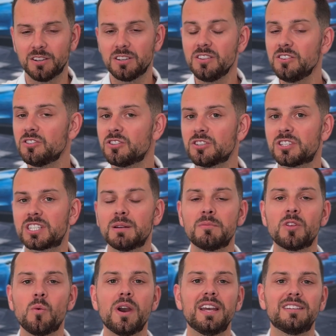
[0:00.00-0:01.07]
So these are just some
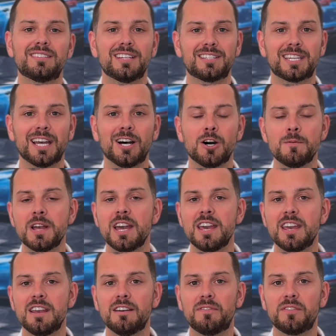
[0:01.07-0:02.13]
of the ways to tell
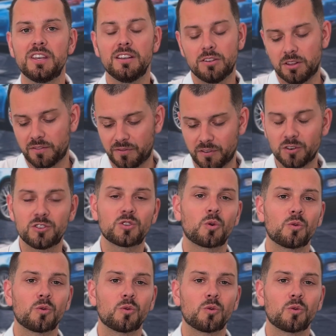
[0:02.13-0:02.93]
if either the first